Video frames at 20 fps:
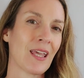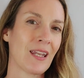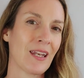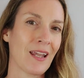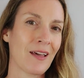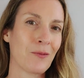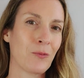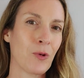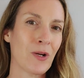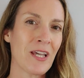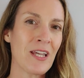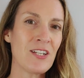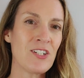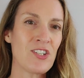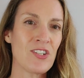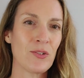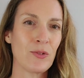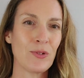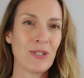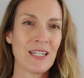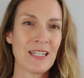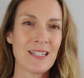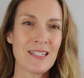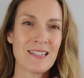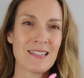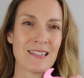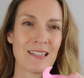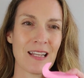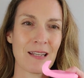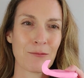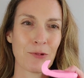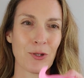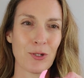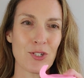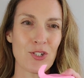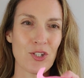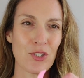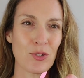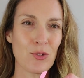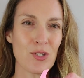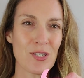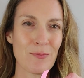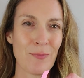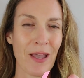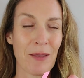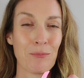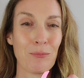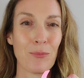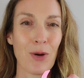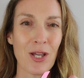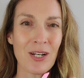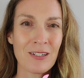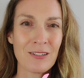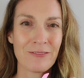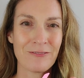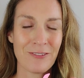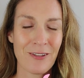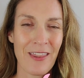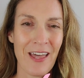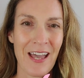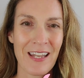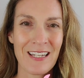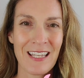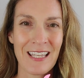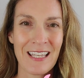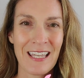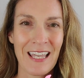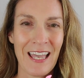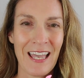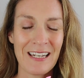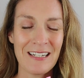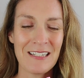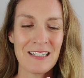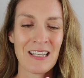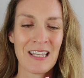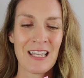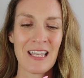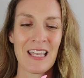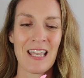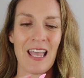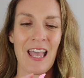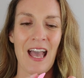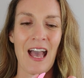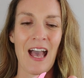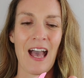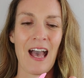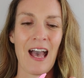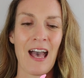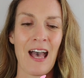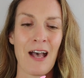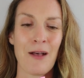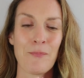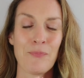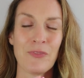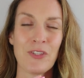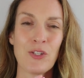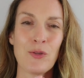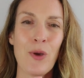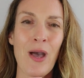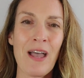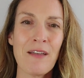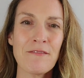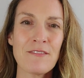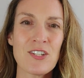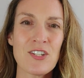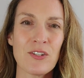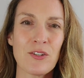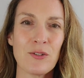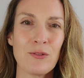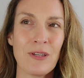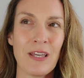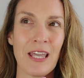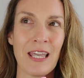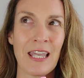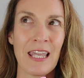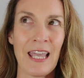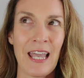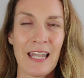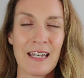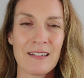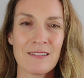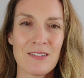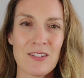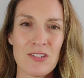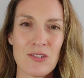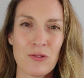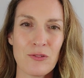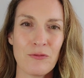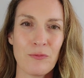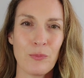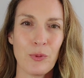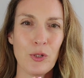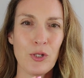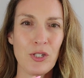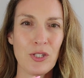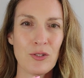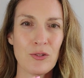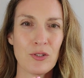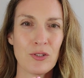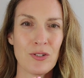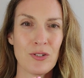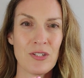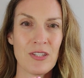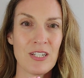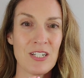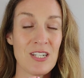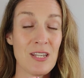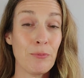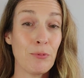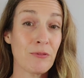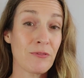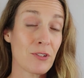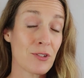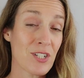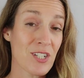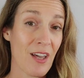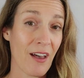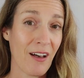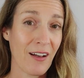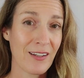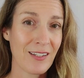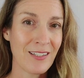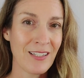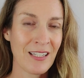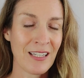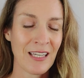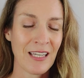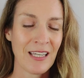Now, what I do is, I'm going to use my model for that again. You have to, again, sort of put the tip of your tongue